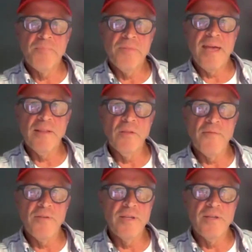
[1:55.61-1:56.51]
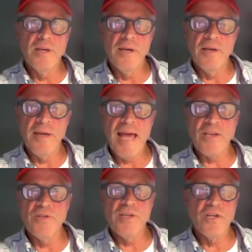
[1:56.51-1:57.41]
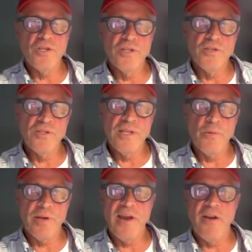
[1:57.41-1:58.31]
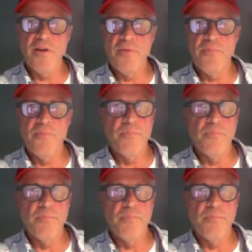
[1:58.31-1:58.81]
that levied accusations that were carried